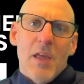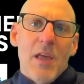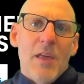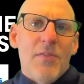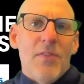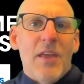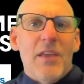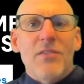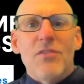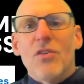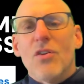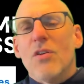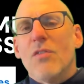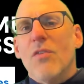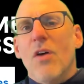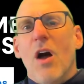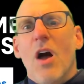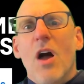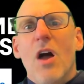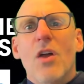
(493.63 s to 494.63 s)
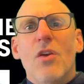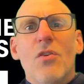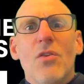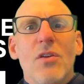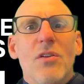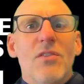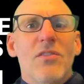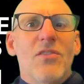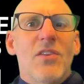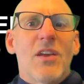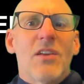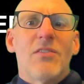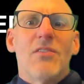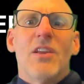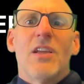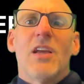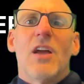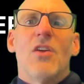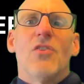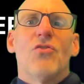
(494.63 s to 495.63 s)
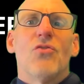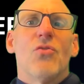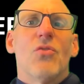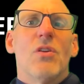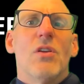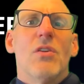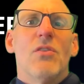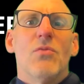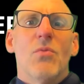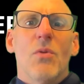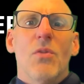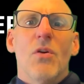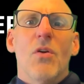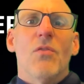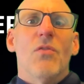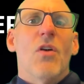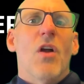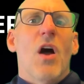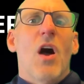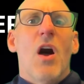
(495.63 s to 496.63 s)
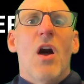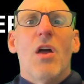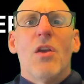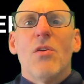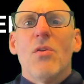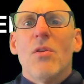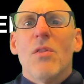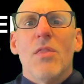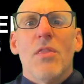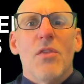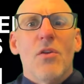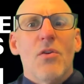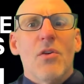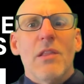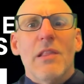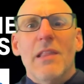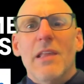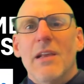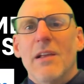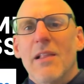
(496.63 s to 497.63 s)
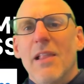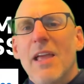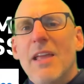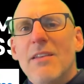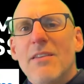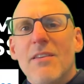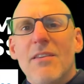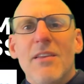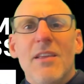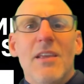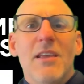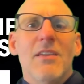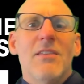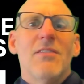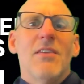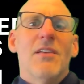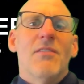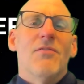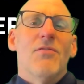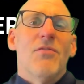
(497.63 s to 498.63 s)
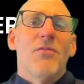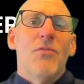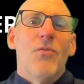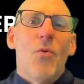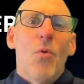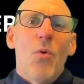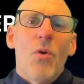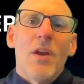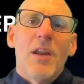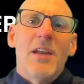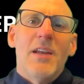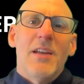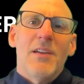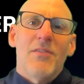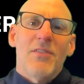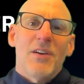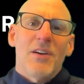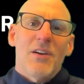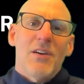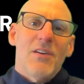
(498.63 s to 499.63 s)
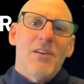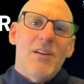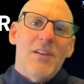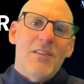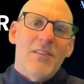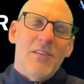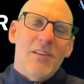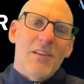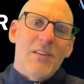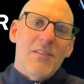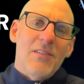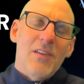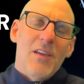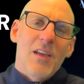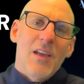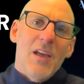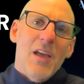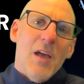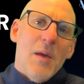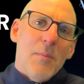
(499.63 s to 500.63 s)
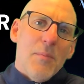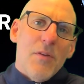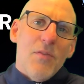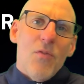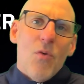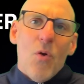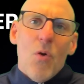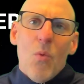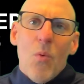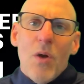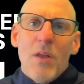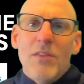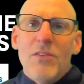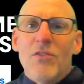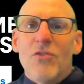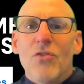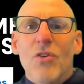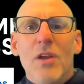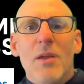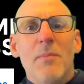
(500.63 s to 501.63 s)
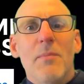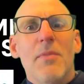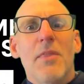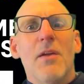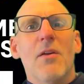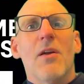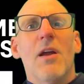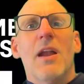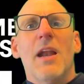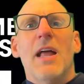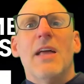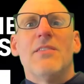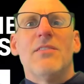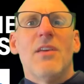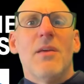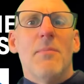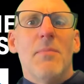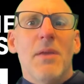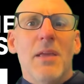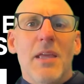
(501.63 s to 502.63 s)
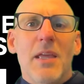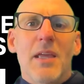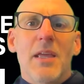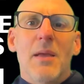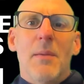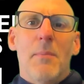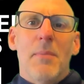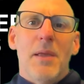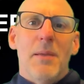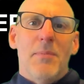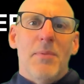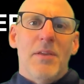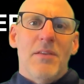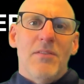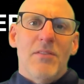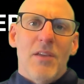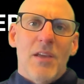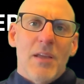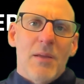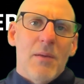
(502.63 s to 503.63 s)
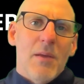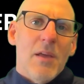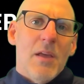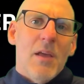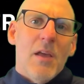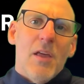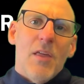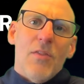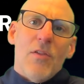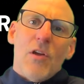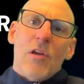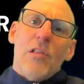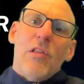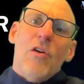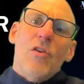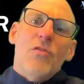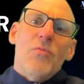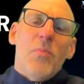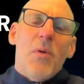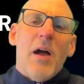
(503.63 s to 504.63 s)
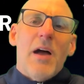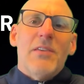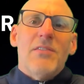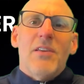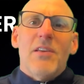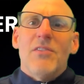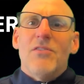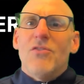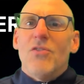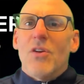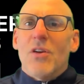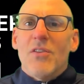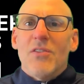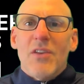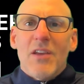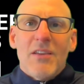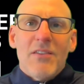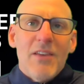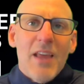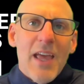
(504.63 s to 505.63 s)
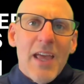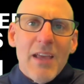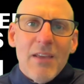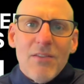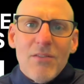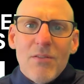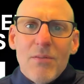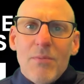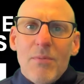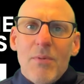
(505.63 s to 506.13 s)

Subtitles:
They serve 160 countries with over 130 legal entities and 40 different currencies. Before OneStream, they were on SAP BPC. Their close process took 6 days.